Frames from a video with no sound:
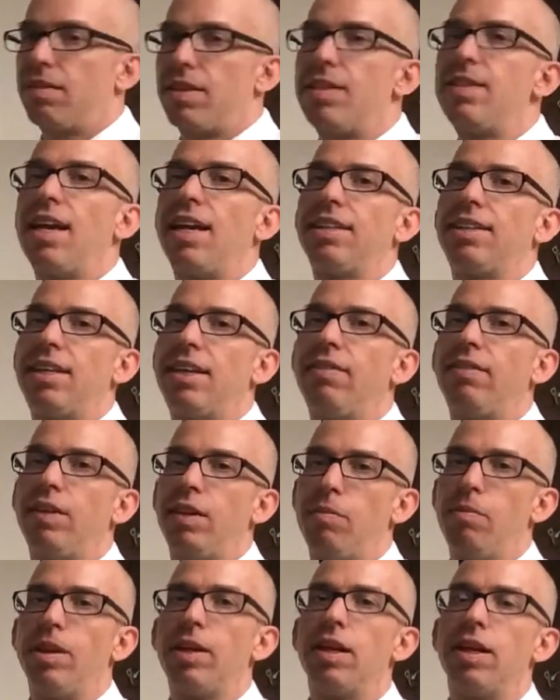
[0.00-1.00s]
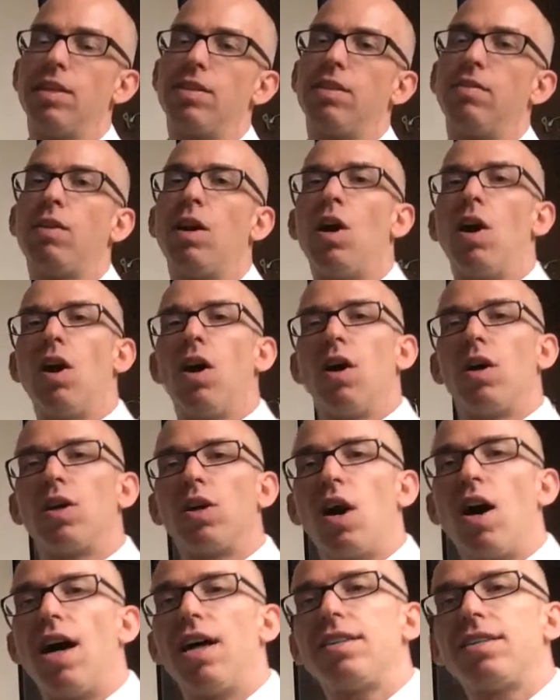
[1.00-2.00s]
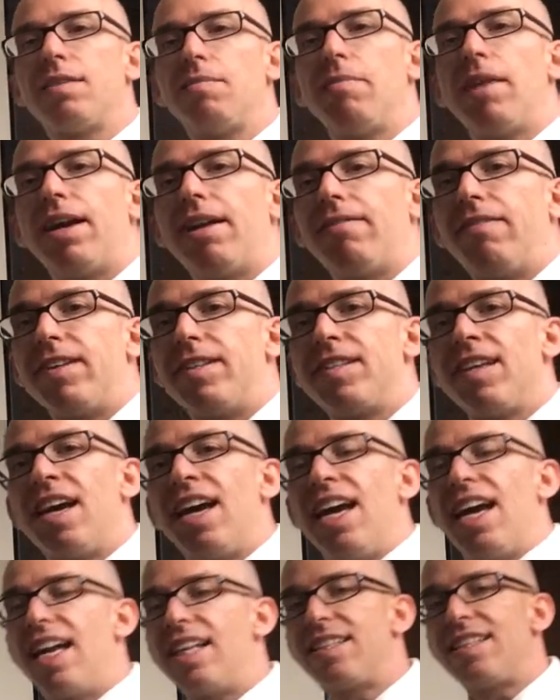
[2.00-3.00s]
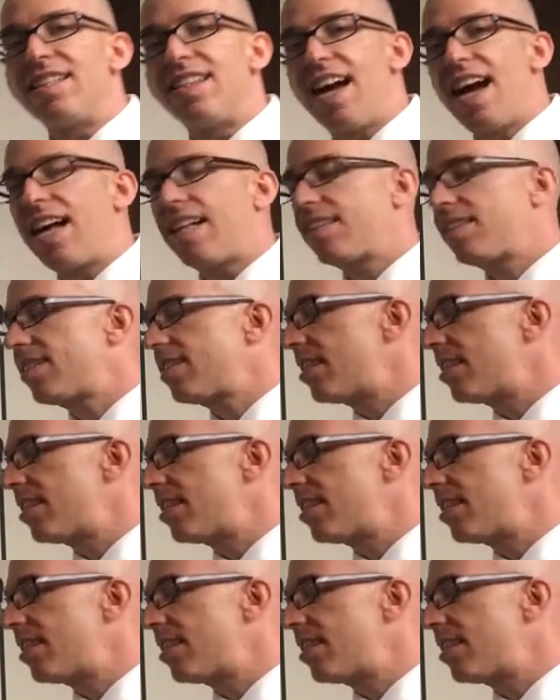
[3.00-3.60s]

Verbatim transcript: of this activity because of costs and benefits. It's not